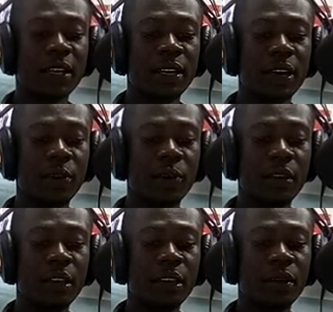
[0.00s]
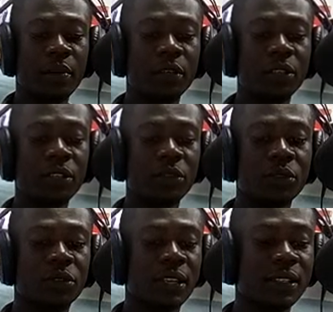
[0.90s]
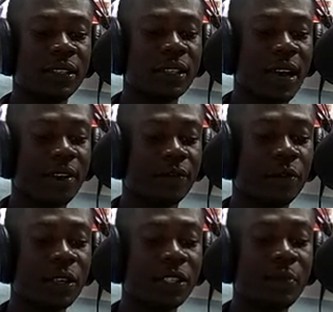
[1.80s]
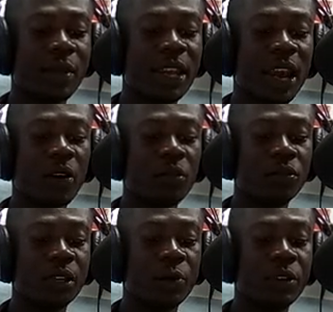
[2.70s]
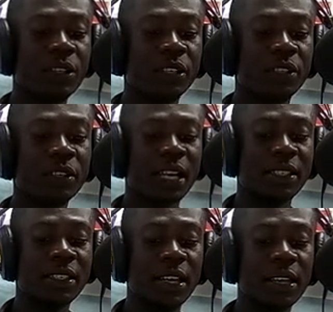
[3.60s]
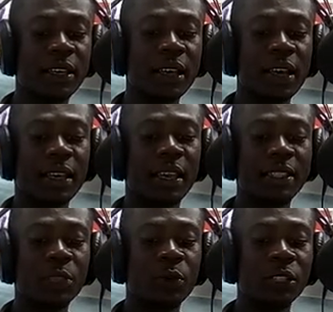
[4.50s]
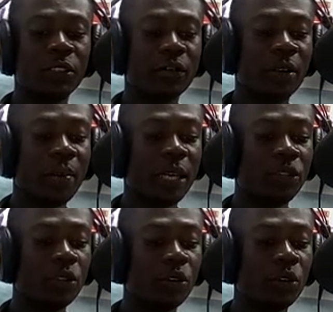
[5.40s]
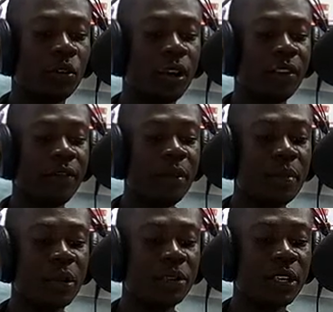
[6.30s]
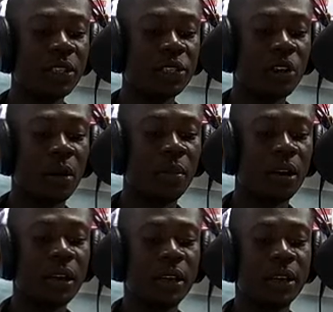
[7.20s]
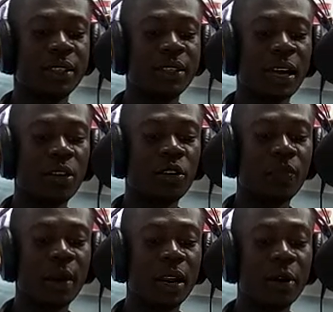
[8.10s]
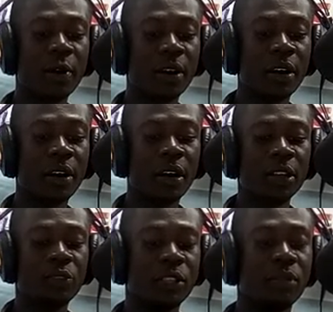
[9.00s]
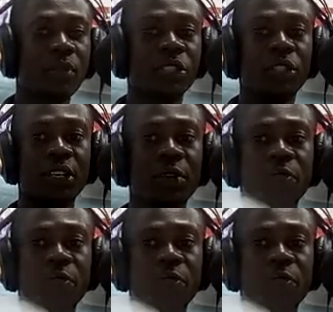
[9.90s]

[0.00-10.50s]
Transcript: the greeny mosquitoes starve. Western media quotes the researchers as saying getting rid of the mature females can stop the cycle of malaria transmission.